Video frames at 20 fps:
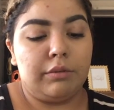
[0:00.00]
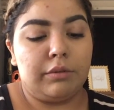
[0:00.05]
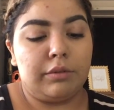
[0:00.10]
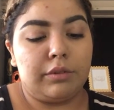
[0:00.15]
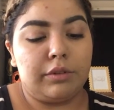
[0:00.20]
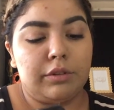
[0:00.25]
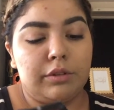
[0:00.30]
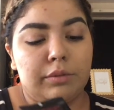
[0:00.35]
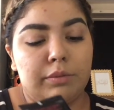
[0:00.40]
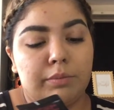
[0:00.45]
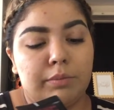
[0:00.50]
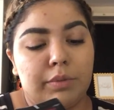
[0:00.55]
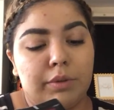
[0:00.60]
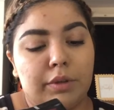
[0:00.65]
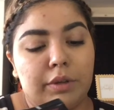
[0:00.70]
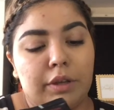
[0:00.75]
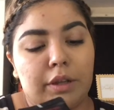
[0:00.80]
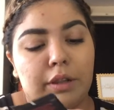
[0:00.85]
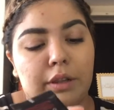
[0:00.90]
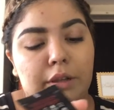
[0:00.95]
I'll just
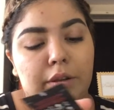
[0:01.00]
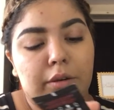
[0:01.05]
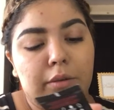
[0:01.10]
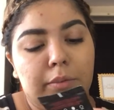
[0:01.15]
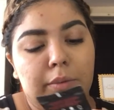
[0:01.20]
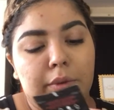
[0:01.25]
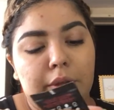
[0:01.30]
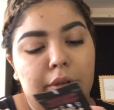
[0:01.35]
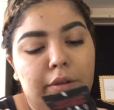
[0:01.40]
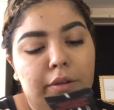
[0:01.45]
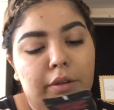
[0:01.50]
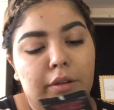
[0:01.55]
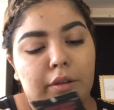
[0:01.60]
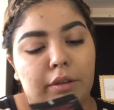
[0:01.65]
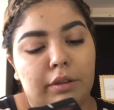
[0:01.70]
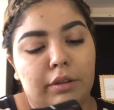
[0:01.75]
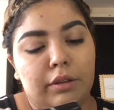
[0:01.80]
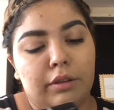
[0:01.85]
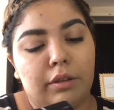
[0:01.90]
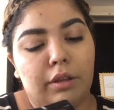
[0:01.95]
put a little bit on
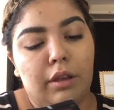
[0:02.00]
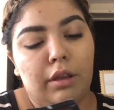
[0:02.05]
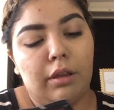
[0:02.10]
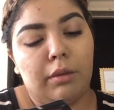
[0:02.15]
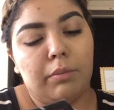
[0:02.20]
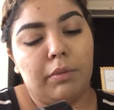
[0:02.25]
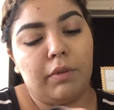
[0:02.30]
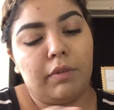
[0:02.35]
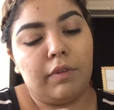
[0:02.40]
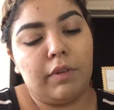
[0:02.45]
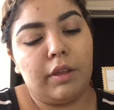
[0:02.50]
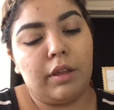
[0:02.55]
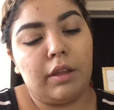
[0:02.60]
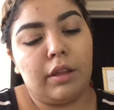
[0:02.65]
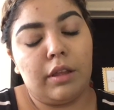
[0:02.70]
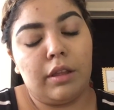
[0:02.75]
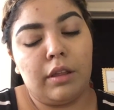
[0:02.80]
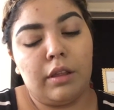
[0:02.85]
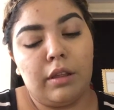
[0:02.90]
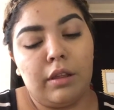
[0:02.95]
the top of
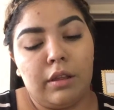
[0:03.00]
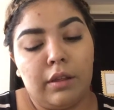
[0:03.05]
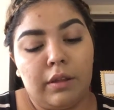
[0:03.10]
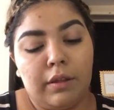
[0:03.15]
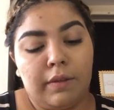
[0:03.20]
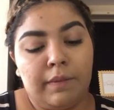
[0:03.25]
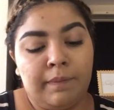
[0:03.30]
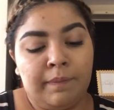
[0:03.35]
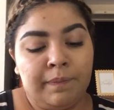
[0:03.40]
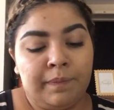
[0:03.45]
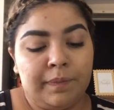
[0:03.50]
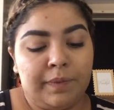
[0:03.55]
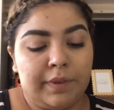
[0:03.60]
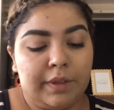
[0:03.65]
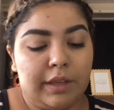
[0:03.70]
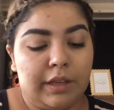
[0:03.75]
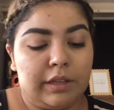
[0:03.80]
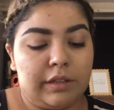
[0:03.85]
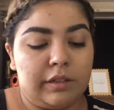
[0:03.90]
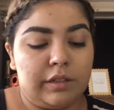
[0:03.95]
it
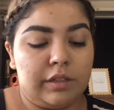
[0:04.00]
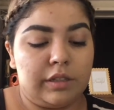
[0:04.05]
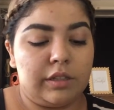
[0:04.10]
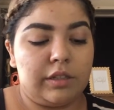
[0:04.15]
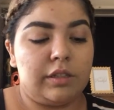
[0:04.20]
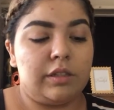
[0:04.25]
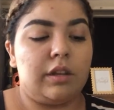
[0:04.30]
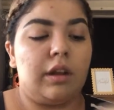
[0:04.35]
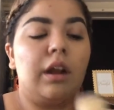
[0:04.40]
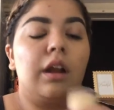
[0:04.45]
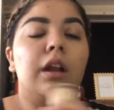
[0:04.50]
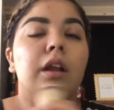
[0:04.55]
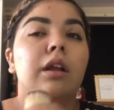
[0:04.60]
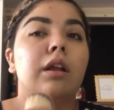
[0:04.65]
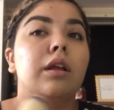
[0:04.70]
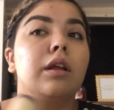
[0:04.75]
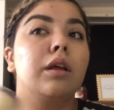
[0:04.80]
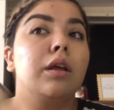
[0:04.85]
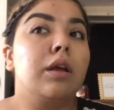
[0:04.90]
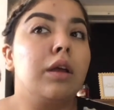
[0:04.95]
and just start
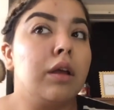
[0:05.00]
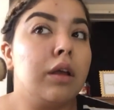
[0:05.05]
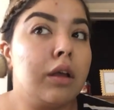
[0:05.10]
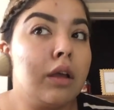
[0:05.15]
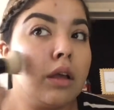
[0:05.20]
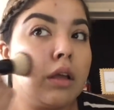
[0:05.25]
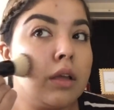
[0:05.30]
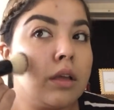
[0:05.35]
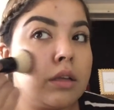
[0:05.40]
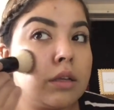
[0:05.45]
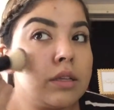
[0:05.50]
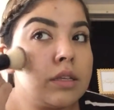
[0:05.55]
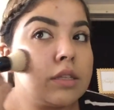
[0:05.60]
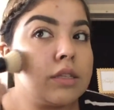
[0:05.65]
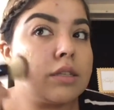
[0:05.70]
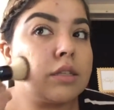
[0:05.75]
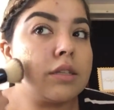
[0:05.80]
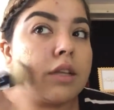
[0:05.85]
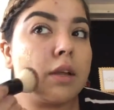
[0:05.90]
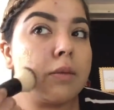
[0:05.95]

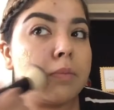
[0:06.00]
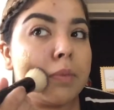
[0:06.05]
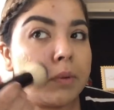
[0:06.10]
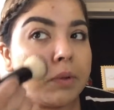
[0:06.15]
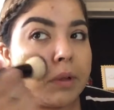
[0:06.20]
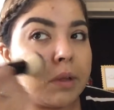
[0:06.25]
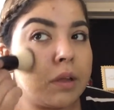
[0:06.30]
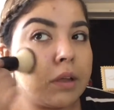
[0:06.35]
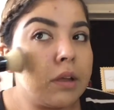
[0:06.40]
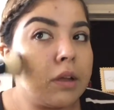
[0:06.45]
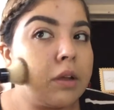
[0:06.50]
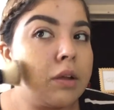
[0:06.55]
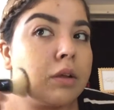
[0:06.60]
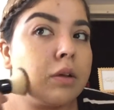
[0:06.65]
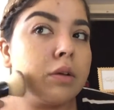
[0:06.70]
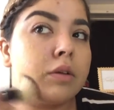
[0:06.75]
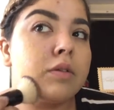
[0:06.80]
stipling.